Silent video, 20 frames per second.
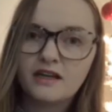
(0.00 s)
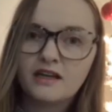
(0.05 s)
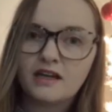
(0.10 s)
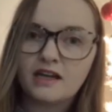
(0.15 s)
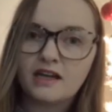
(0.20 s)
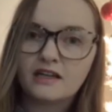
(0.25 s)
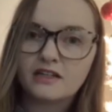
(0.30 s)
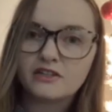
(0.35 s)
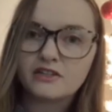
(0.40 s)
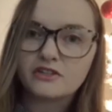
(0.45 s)

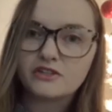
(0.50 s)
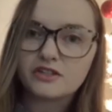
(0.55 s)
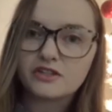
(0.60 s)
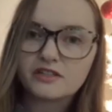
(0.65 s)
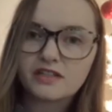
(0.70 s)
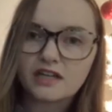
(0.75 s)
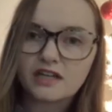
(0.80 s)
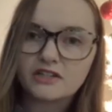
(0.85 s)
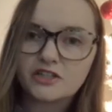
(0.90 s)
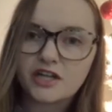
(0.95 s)
and as nurse
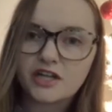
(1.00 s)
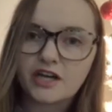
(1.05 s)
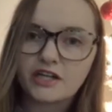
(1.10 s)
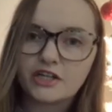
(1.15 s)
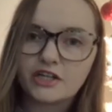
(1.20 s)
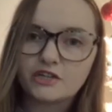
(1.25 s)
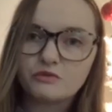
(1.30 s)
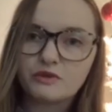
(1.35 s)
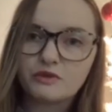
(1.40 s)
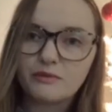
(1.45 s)

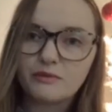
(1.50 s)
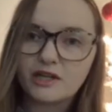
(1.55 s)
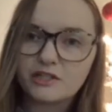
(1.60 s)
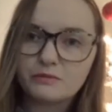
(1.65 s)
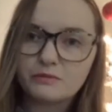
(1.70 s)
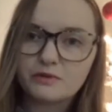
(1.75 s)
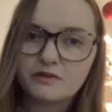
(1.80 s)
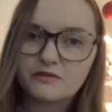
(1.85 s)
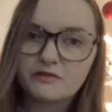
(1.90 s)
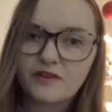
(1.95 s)
educators, we
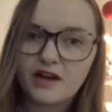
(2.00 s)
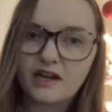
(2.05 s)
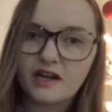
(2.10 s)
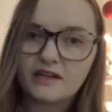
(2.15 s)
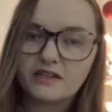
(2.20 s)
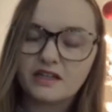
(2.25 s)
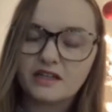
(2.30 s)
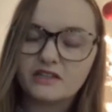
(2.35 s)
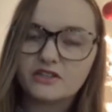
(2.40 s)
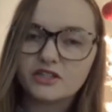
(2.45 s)
must
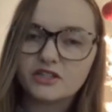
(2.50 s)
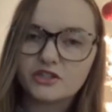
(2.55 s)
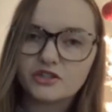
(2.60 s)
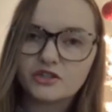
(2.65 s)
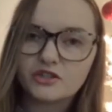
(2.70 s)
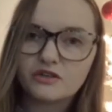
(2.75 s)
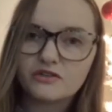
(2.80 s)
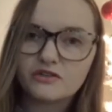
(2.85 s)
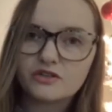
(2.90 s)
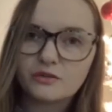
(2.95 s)
provide
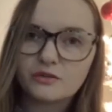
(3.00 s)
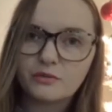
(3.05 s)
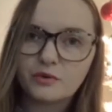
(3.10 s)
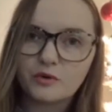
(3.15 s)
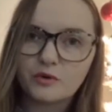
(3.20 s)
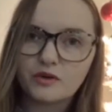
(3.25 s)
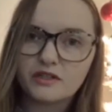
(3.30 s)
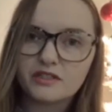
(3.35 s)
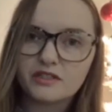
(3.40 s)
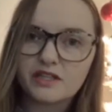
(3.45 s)
additional
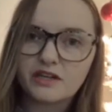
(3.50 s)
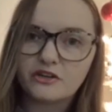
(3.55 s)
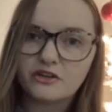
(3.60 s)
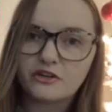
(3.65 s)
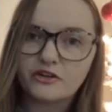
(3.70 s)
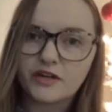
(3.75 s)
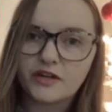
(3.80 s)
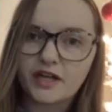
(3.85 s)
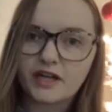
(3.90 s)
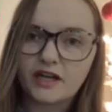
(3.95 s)
support and
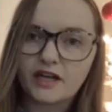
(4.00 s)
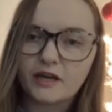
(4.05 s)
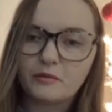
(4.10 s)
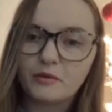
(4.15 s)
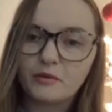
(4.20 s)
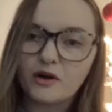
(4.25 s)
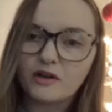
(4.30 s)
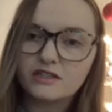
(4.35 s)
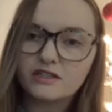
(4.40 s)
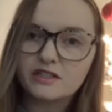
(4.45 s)
create a
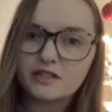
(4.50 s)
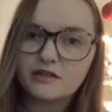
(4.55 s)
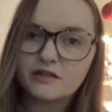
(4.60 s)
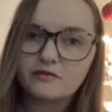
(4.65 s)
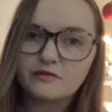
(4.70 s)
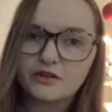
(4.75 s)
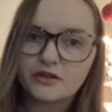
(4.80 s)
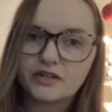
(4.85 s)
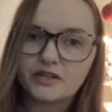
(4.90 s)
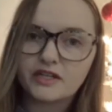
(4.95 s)

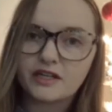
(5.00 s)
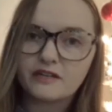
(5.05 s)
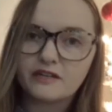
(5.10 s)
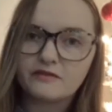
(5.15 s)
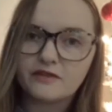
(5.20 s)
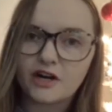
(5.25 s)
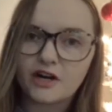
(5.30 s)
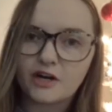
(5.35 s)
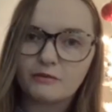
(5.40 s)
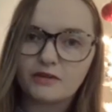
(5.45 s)
positive learning
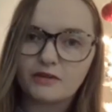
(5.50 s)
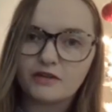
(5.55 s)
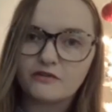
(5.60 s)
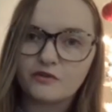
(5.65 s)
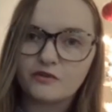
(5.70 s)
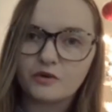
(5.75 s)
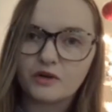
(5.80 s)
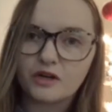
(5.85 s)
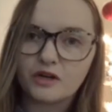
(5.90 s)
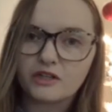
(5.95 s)
environment
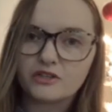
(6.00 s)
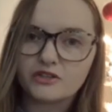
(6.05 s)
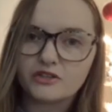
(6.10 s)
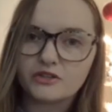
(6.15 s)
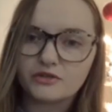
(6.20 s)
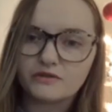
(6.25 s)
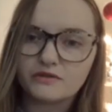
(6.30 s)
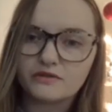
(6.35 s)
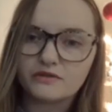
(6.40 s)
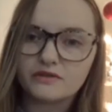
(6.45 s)
for our
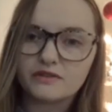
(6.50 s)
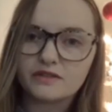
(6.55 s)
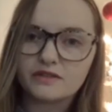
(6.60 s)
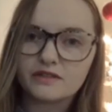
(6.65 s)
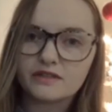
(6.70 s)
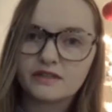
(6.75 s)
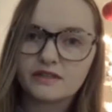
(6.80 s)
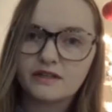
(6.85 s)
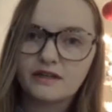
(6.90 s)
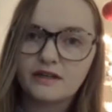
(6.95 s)

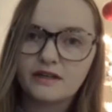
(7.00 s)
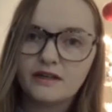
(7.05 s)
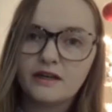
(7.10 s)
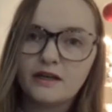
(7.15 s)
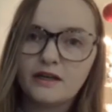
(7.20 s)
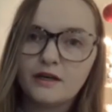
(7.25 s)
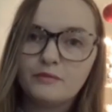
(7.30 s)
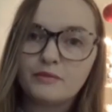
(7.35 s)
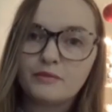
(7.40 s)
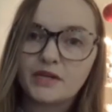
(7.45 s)
students.
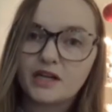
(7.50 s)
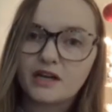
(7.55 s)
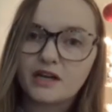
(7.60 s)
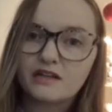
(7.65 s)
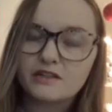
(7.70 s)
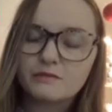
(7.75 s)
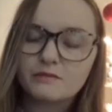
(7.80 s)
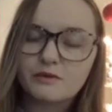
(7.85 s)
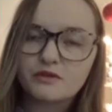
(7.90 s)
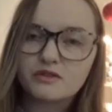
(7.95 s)

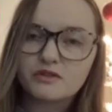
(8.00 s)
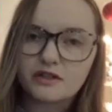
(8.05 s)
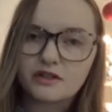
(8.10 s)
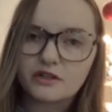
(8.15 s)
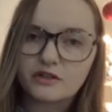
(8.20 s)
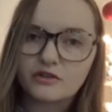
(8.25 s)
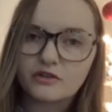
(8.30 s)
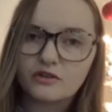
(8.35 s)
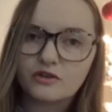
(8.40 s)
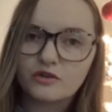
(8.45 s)
Because most
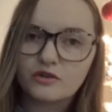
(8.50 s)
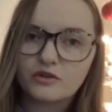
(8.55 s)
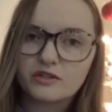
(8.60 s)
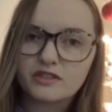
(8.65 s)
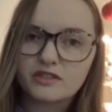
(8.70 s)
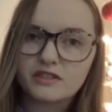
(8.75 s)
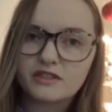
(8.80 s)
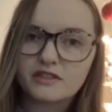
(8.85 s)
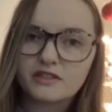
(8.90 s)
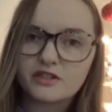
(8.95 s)
clinical
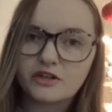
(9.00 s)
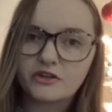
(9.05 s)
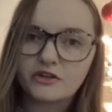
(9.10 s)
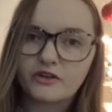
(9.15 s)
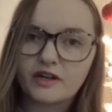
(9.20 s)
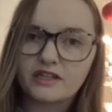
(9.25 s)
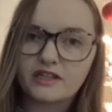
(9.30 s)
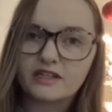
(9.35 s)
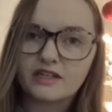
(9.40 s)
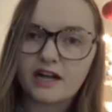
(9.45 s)
courses are
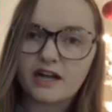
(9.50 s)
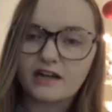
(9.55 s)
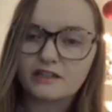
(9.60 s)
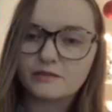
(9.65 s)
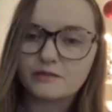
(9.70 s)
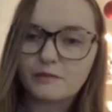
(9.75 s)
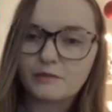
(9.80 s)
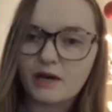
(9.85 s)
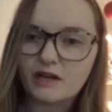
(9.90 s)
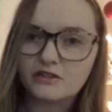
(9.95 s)
graded
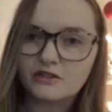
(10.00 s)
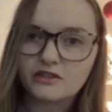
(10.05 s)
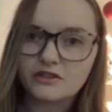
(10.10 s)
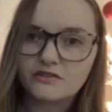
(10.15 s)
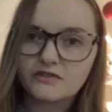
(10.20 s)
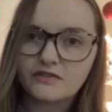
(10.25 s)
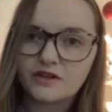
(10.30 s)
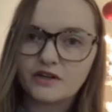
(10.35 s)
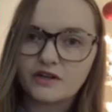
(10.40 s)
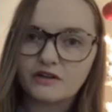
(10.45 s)
as pass or
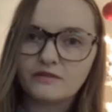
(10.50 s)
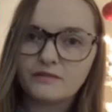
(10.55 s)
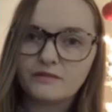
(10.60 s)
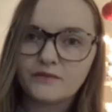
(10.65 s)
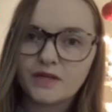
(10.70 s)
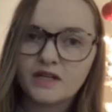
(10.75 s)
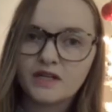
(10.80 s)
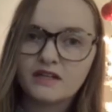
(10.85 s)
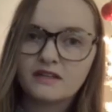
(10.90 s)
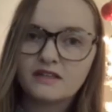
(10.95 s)
fail,
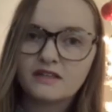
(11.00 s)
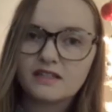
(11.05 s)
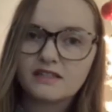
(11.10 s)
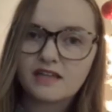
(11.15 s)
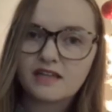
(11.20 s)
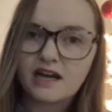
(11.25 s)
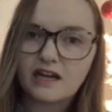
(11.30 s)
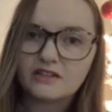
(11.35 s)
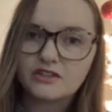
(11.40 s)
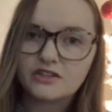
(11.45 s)
this
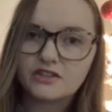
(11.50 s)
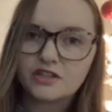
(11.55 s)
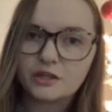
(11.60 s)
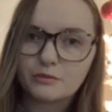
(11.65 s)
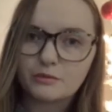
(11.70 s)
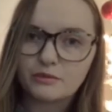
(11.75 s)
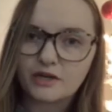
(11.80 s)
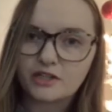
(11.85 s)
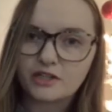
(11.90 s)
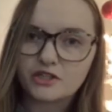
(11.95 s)
adds to the
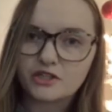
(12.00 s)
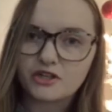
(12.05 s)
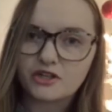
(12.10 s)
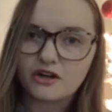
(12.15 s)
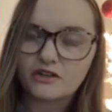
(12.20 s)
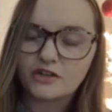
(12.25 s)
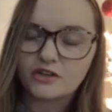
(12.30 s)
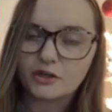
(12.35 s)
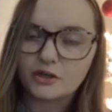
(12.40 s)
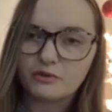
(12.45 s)
pressure
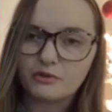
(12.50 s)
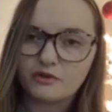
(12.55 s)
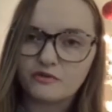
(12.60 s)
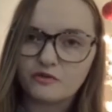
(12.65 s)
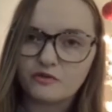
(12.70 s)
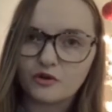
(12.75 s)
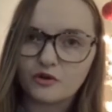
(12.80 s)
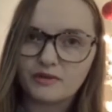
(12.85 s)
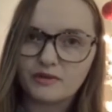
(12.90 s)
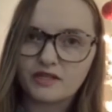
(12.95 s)
on their
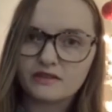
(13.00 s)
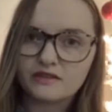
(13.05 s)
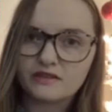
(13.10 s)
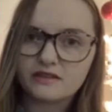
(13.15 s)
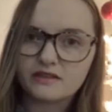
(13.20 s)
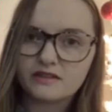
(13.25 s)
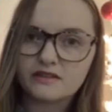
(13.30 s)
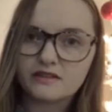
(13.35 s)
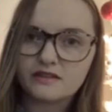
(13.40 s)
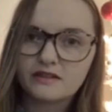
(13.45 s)

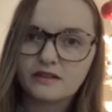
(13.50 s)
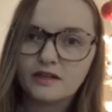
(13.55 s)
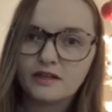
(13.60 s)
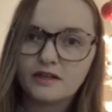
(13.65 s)
performance.